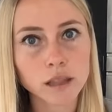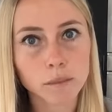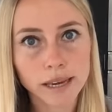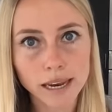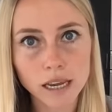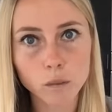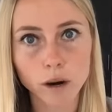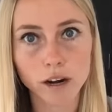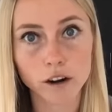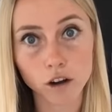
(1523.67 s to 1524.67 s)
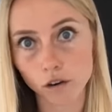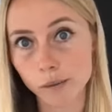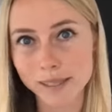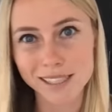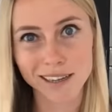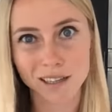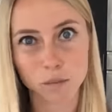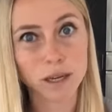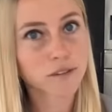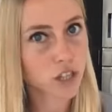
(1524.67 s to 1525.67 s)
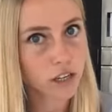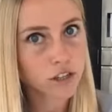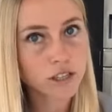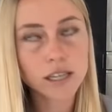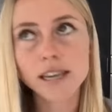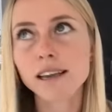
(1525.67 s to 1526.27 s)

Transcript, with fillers: in the beginning where you're not going to be seeing as big of changes,